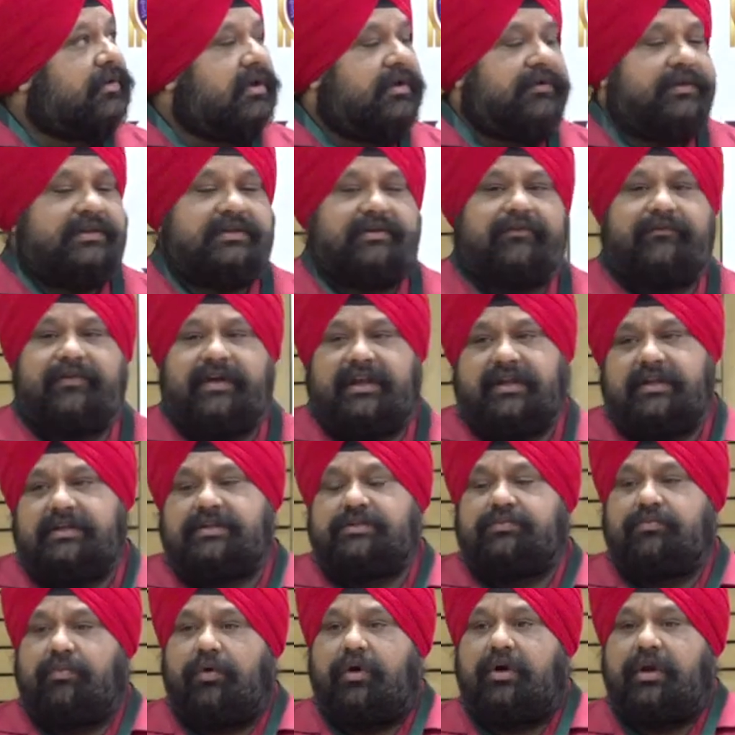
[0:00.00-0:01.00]
work, it's a very
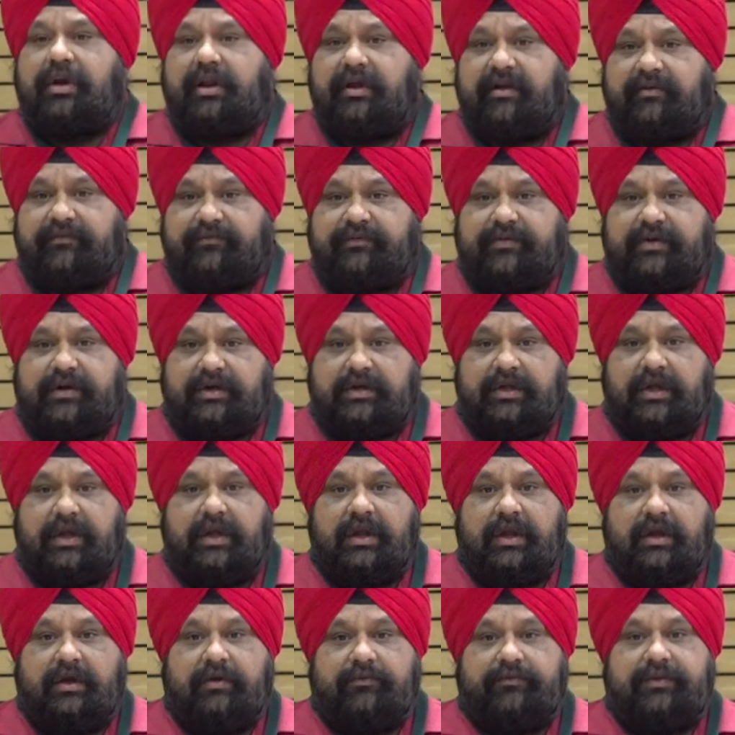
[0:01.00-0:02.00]
small effort
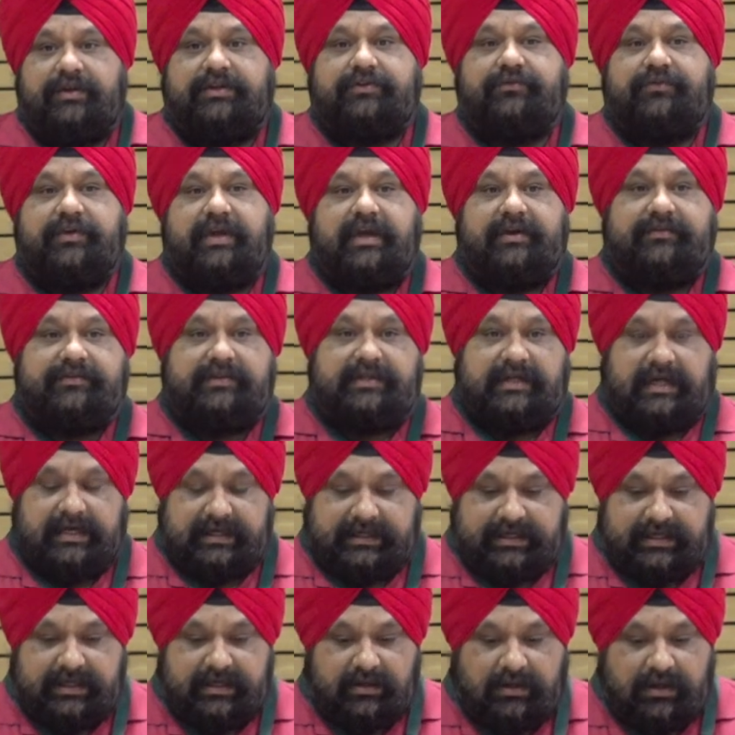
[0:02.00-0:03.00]
which we have
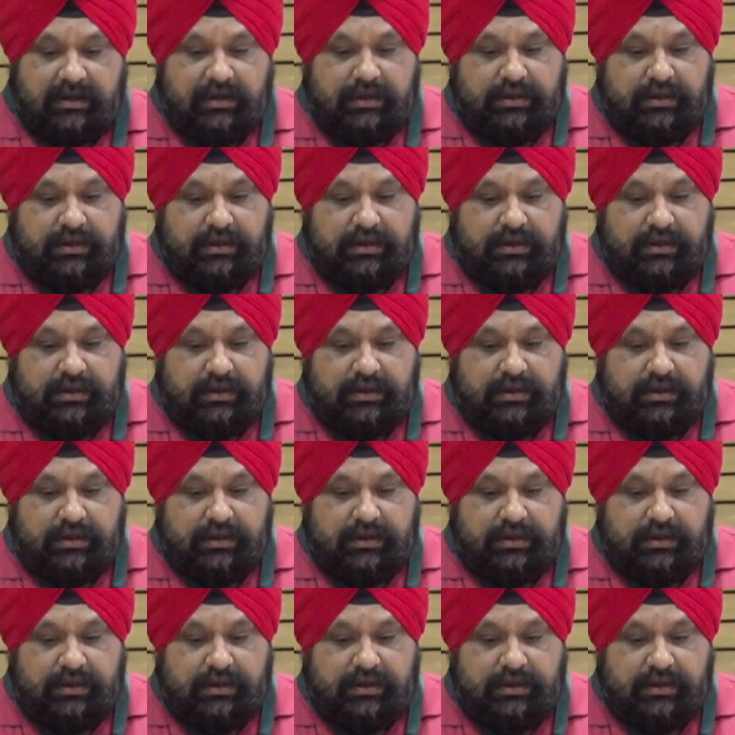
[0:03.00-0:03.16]
started.